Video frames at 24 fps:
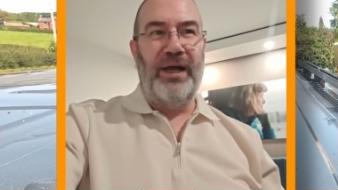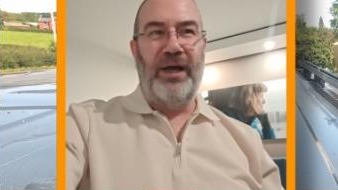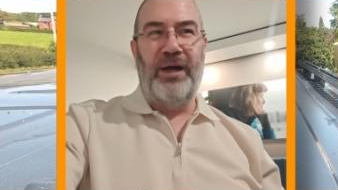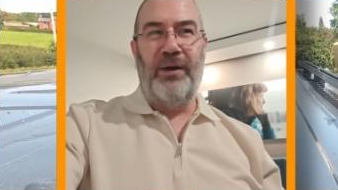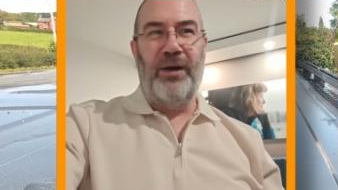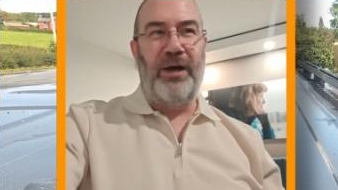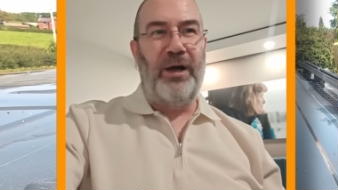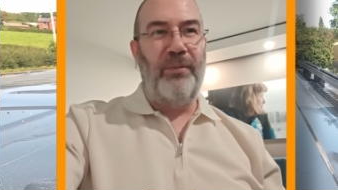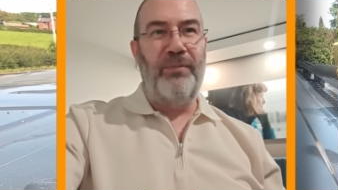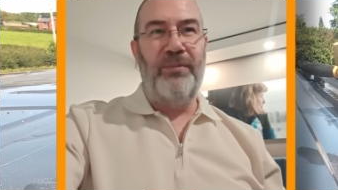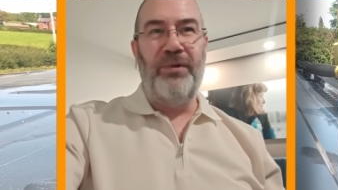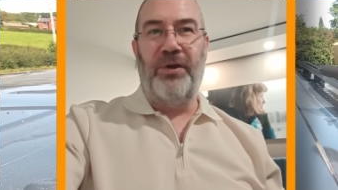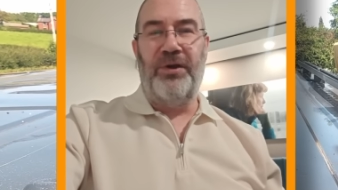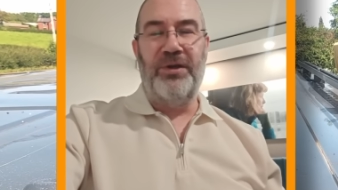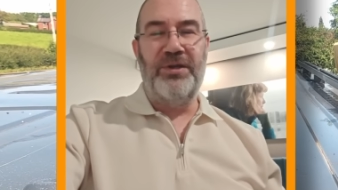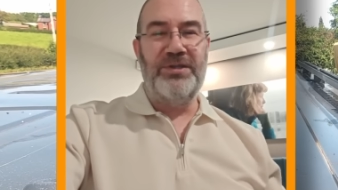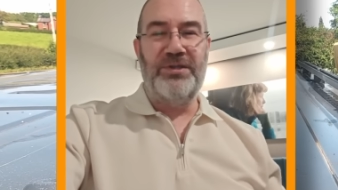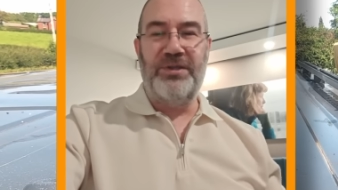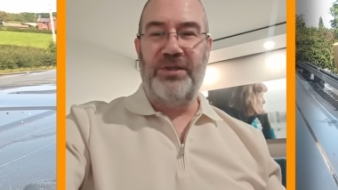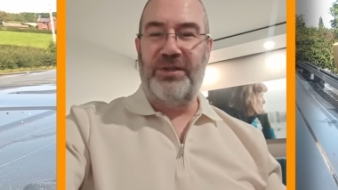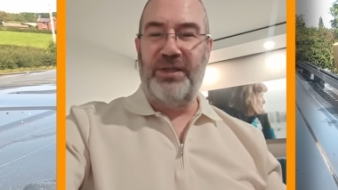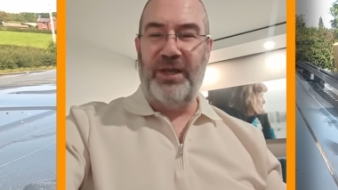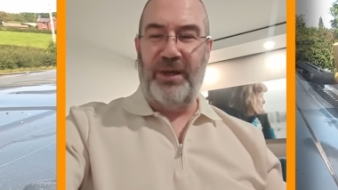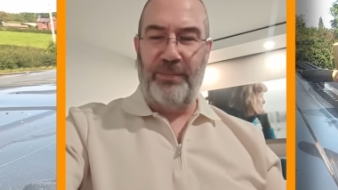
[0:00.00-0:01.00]
I'll be
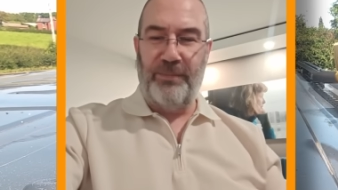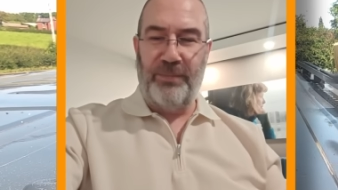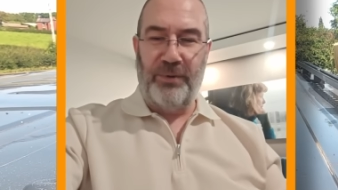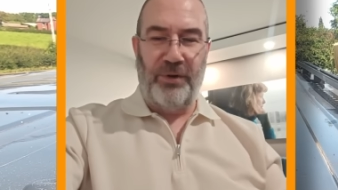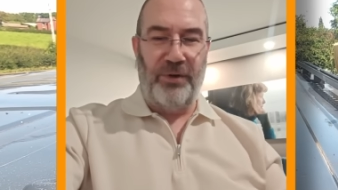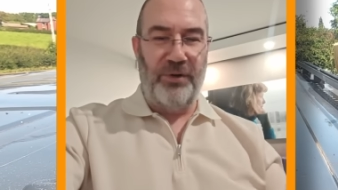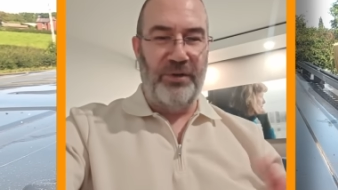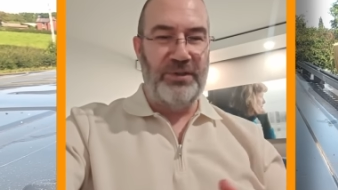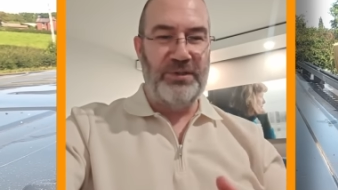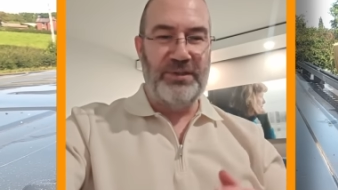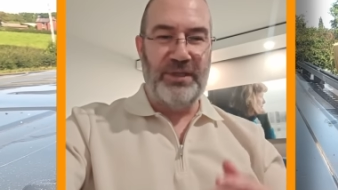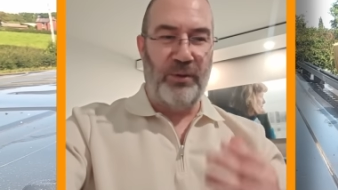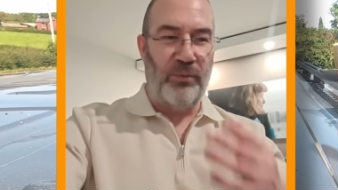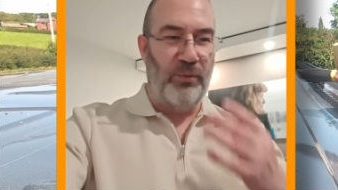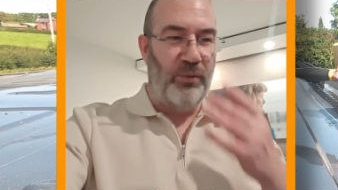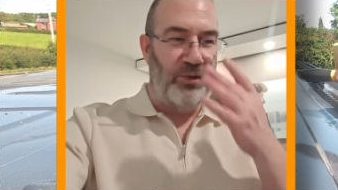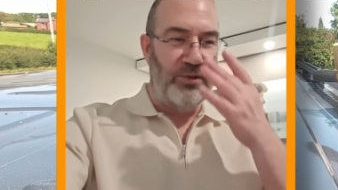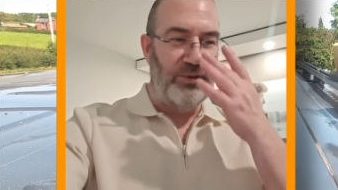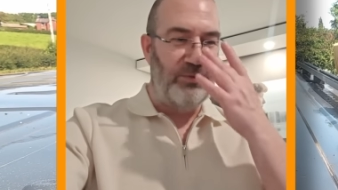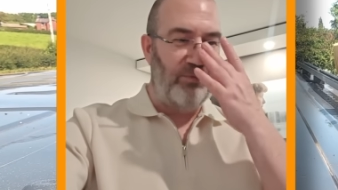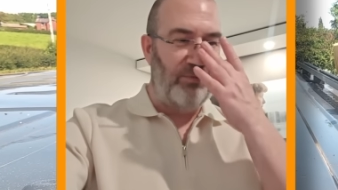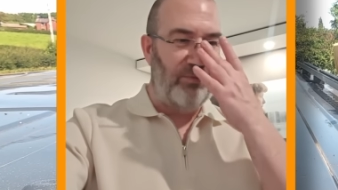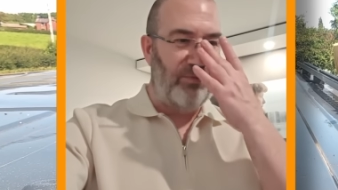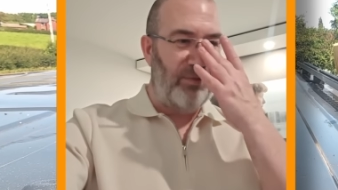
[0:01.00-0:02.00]
honest, at that point I
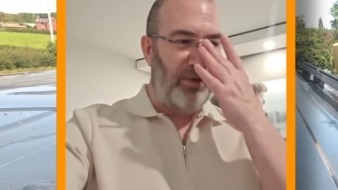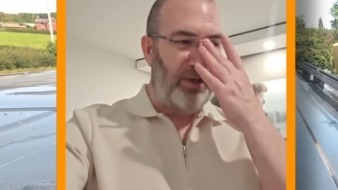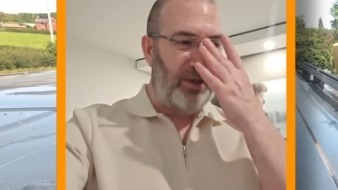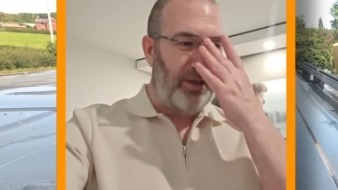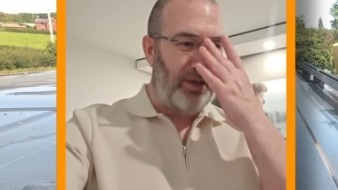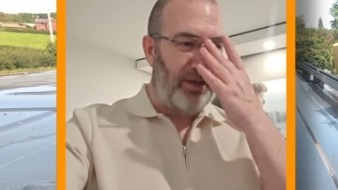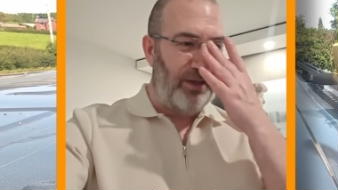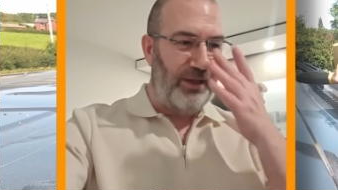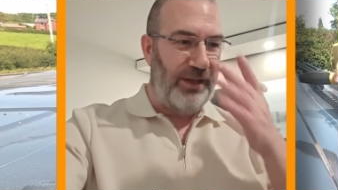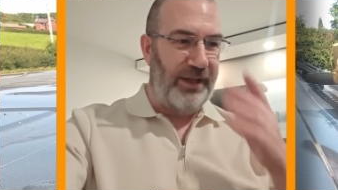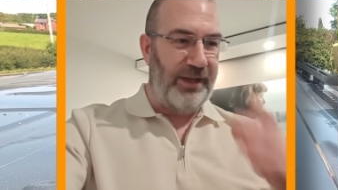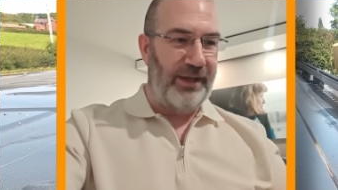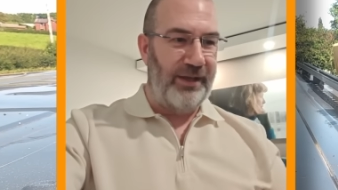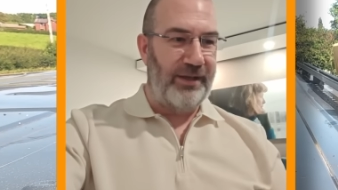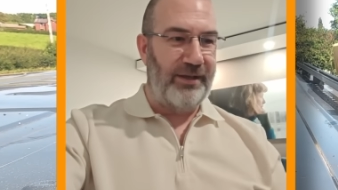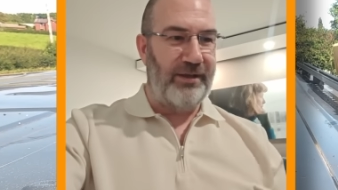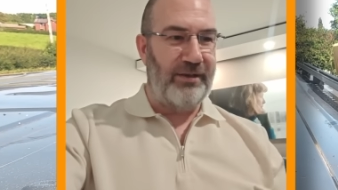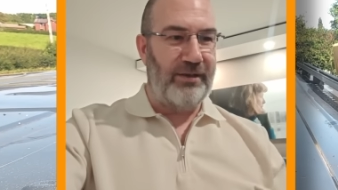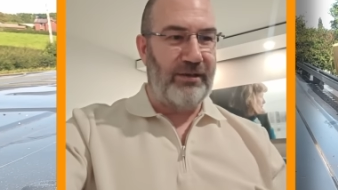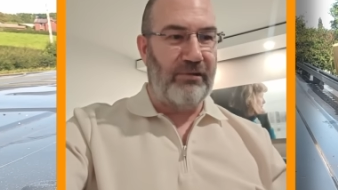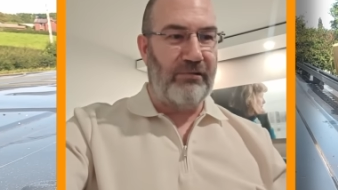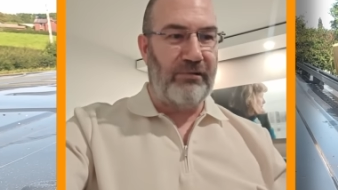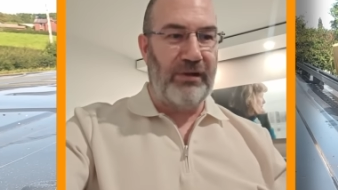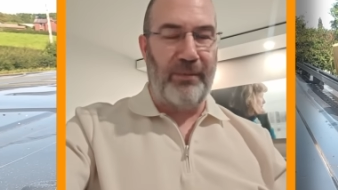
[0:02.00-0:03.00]
wasn't feeling like
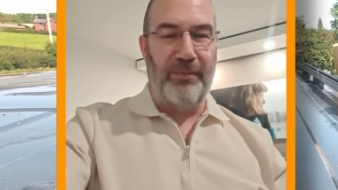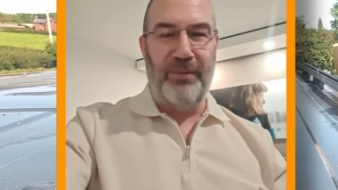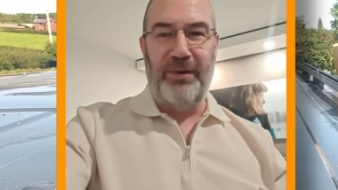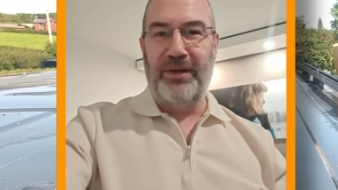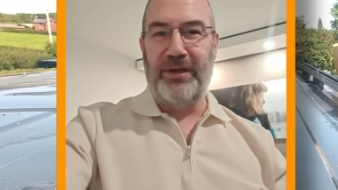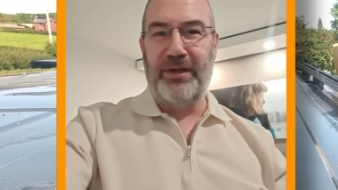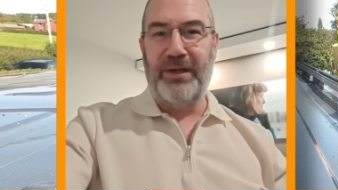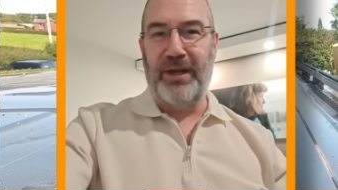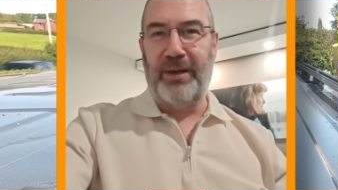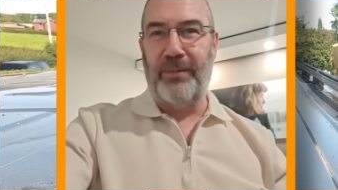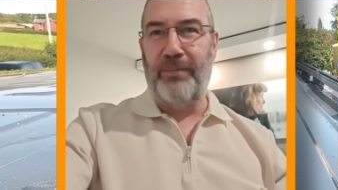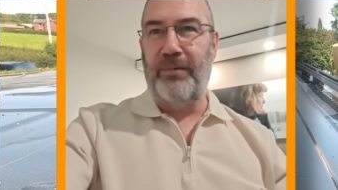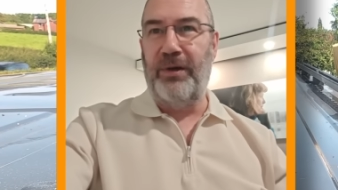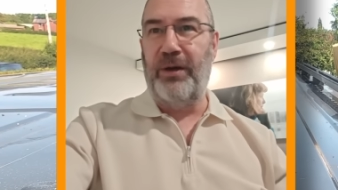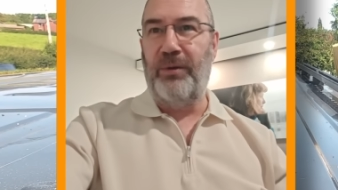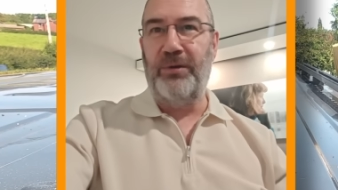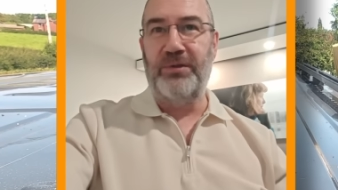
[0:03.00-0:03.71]
grabbing the camera.